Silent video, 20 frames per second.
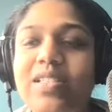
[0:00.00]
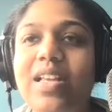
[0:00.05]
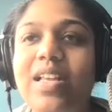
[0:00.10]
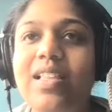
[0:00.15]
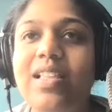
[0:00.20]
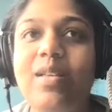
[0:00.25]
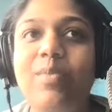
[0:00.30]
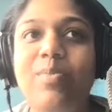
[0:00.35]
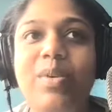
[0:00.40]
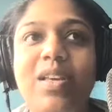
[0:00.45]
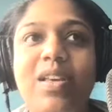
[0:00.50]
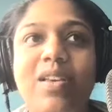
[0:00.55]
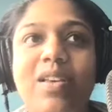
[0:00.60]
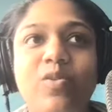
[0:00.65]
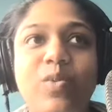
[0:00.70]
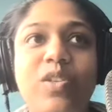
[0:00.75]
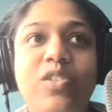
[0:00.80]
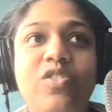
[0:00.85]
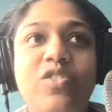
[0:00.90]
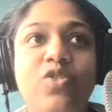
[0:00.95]
And I think because
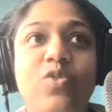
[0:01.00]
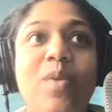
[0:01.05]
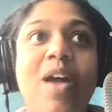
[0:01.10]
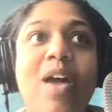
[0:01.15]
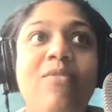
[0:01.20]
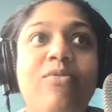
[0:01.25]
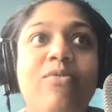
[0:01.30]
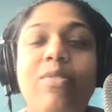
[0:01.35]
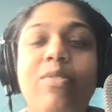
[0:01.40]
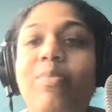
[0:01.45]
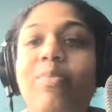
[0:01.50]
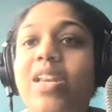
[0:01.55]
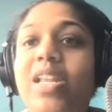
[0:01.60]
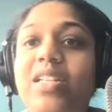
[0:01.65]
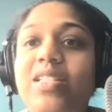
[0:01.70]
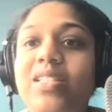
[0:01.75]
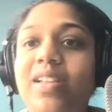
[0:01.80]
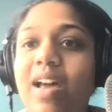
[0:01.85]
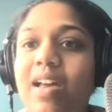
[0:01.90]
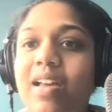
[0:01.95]
we assume everybody
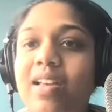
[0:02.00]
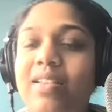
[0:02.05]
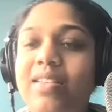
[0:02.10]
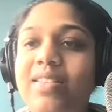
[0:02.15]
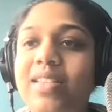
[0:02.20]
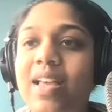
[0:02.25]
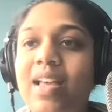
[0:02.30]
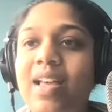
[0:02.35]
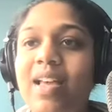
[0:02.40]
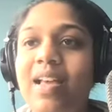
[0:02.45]
does,